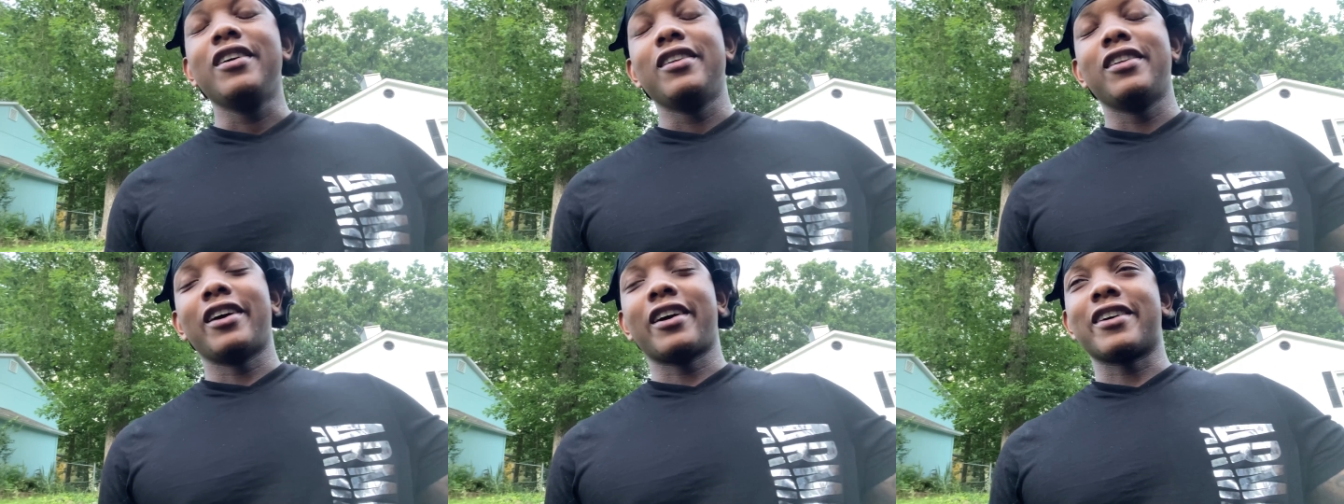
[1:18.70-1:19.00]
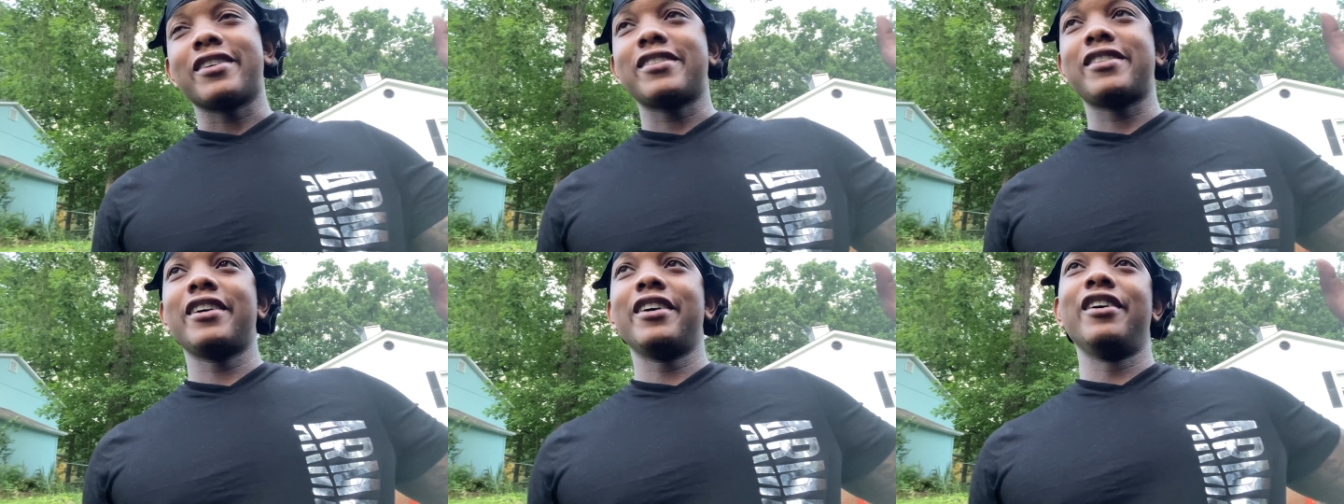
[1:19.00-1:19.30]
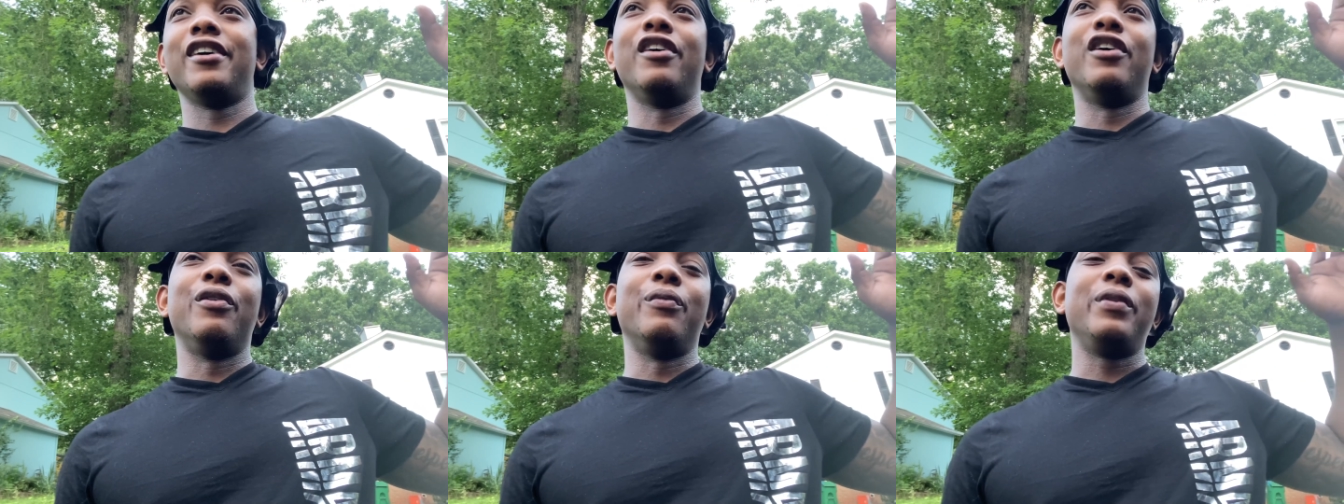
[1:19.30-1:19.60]
like I
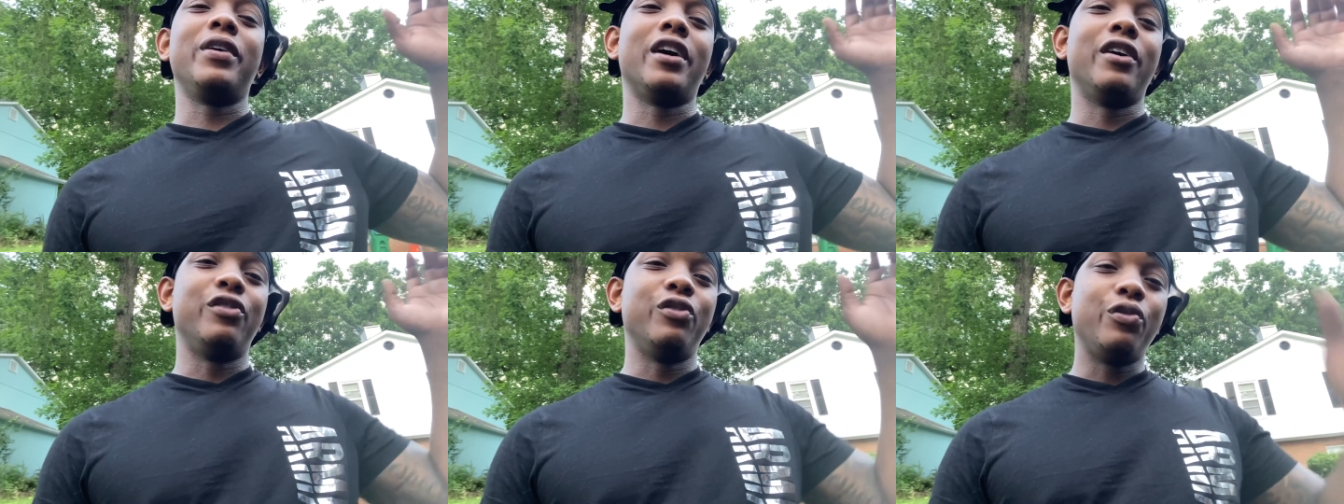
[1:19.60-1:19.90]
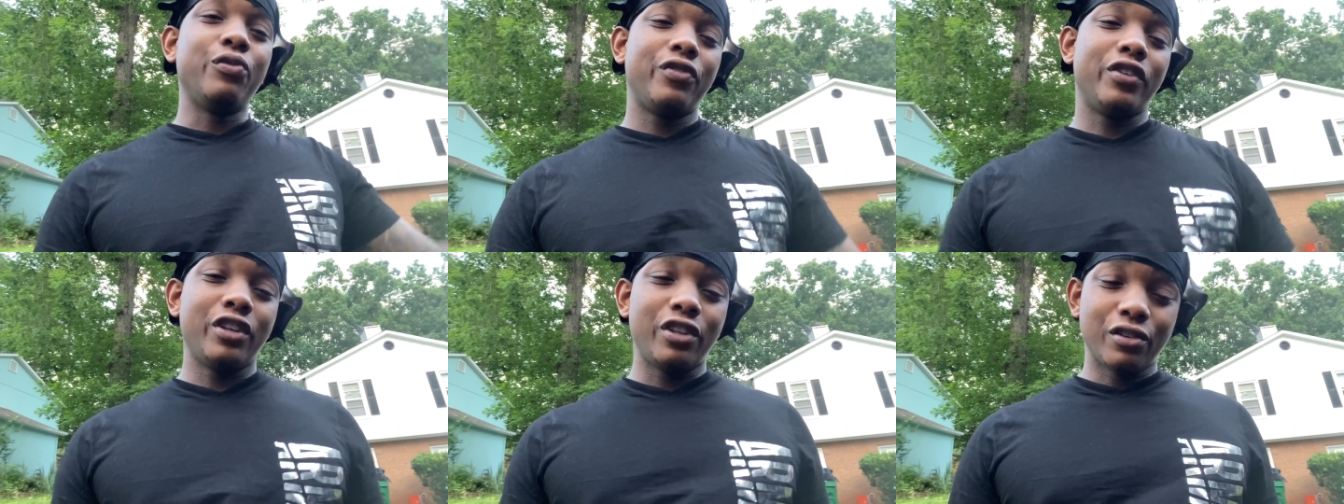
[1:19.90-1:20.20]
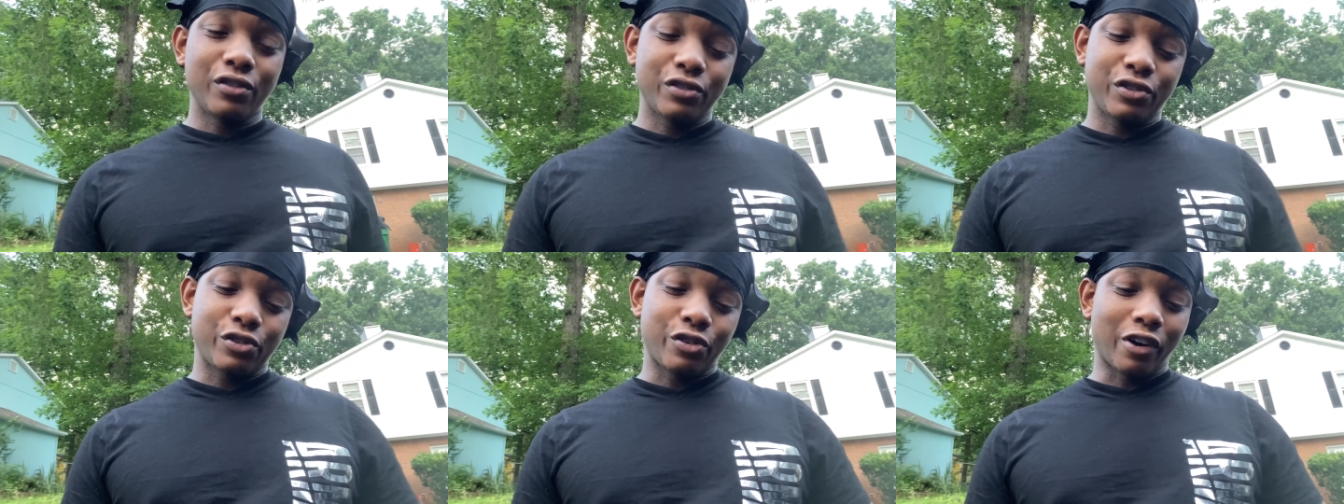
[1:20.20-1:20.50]
said, um, we got new
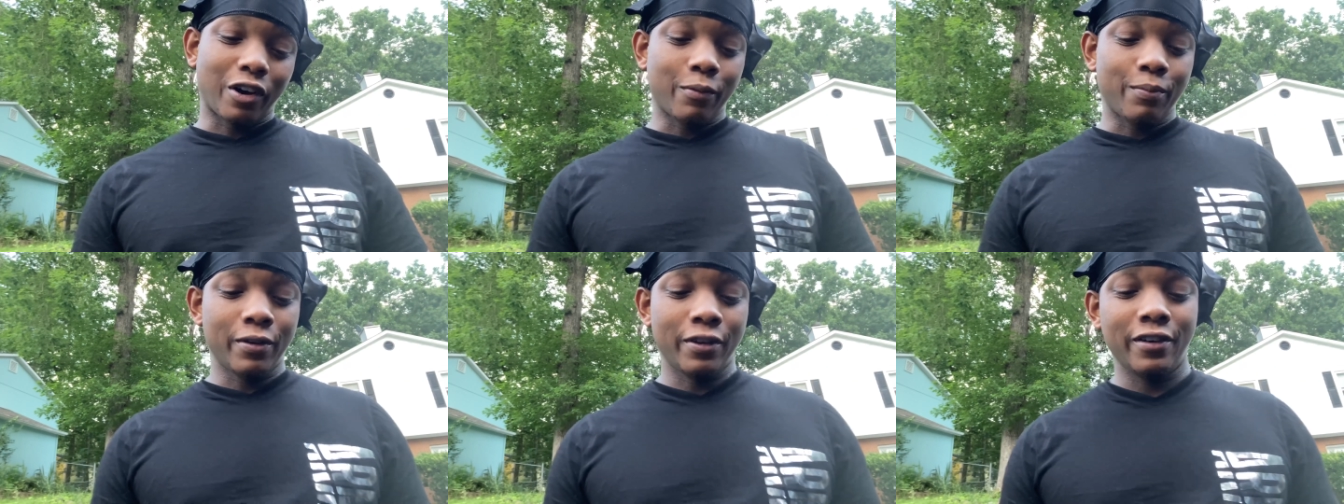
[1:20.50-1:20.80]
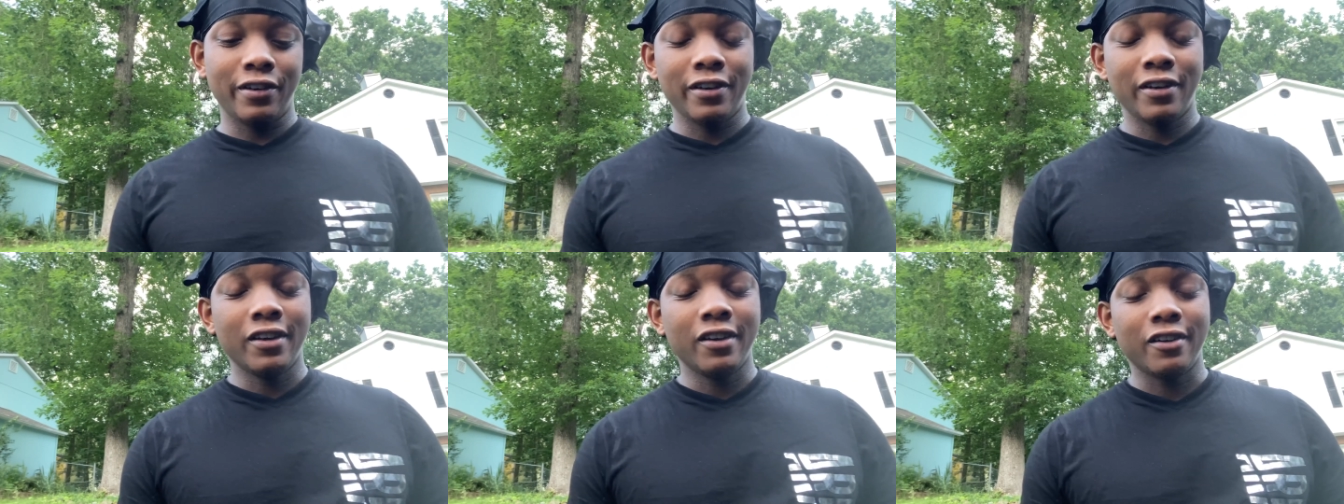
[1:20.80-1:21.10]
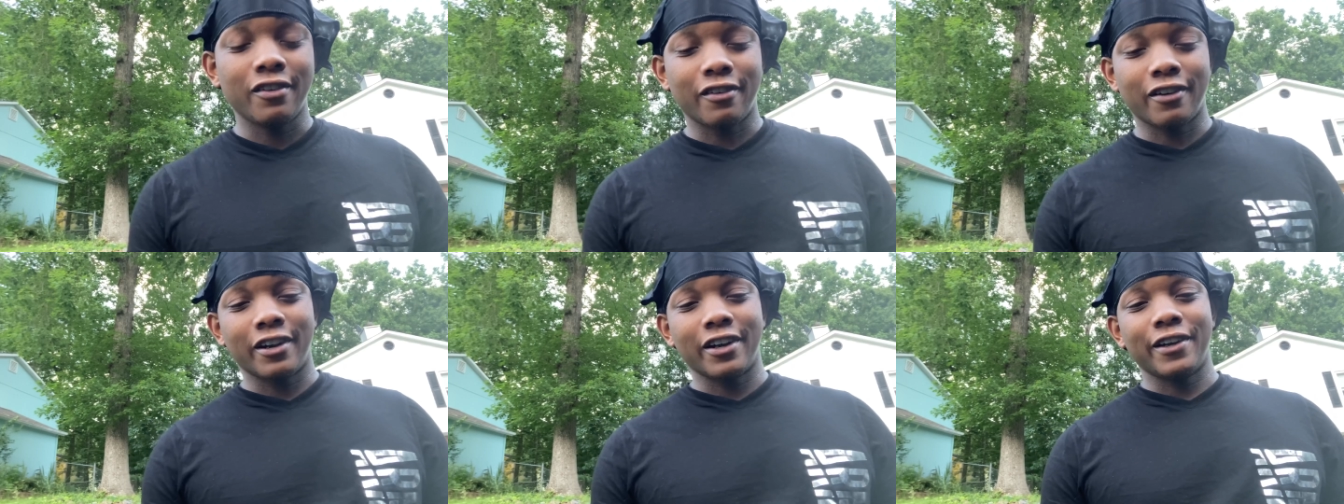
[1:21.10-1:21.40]
videos
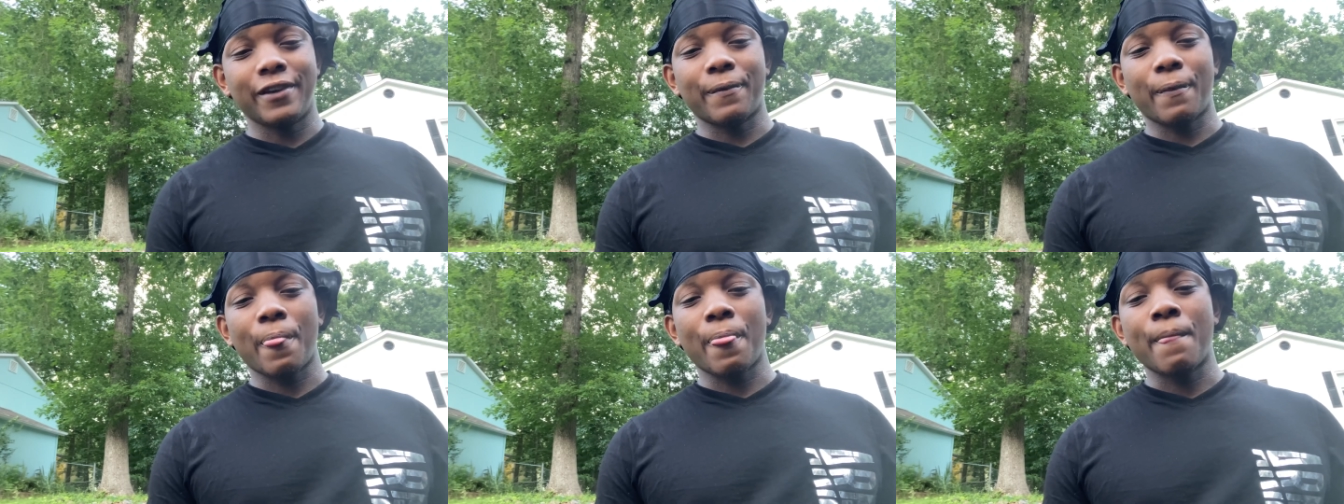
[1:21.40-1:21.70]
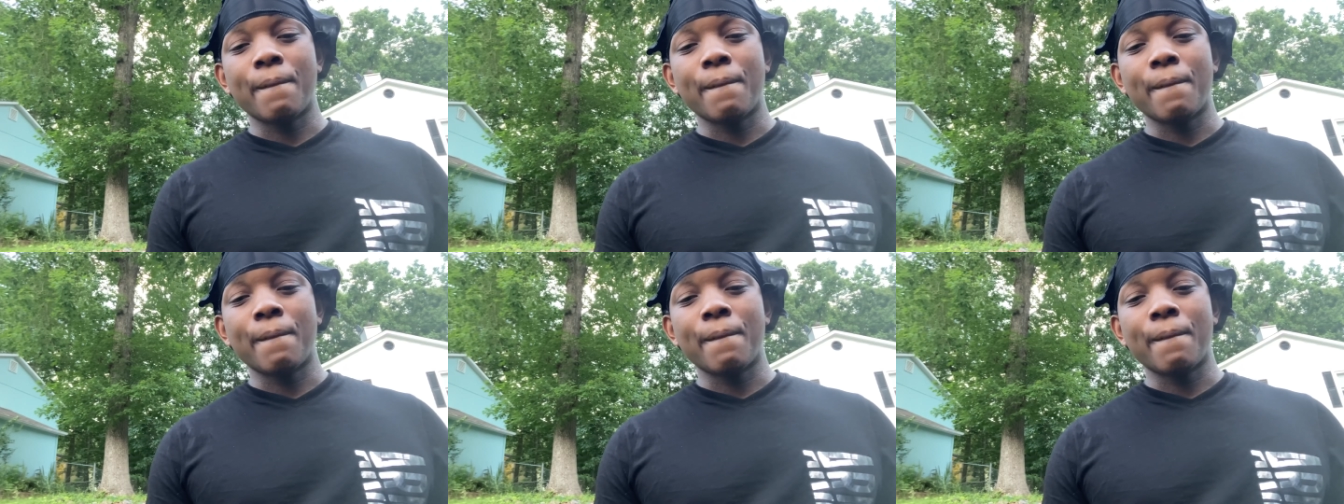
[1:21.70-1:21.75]
dropping, all right?